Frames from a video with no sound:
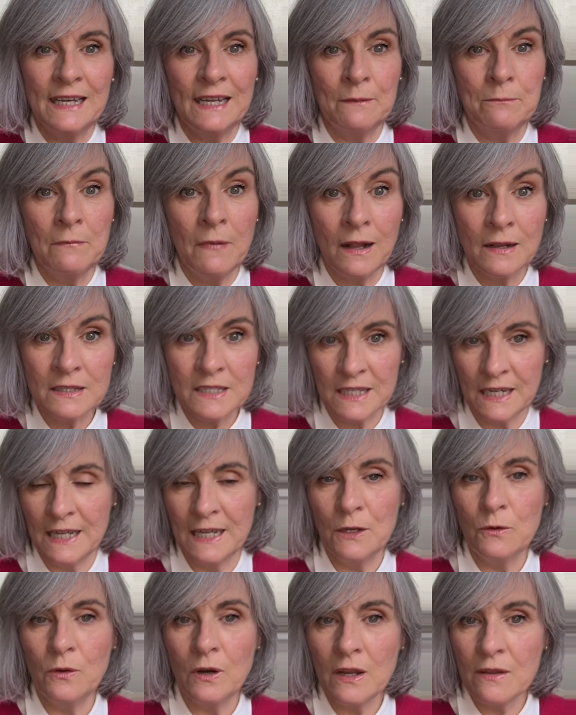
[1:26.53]
a
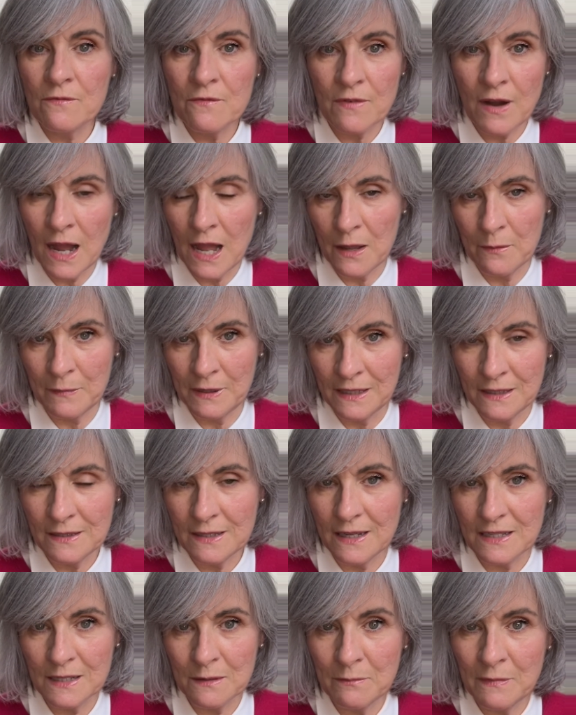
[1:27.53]
multilingual environment
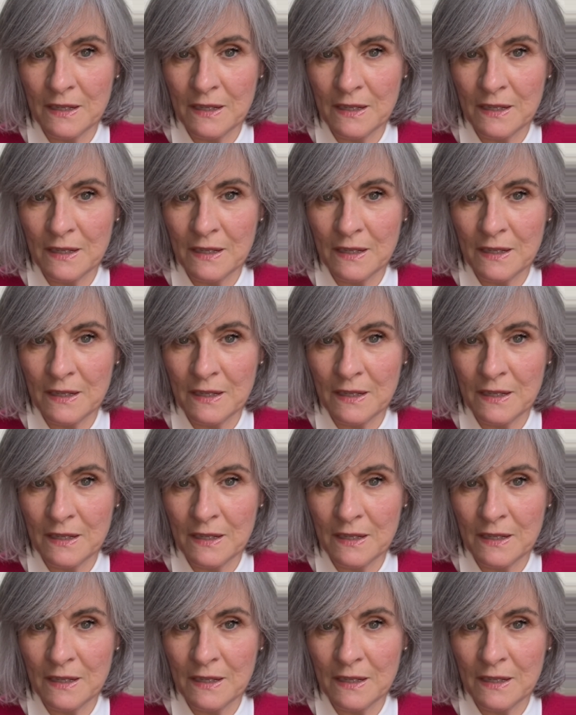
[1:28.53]
doesn't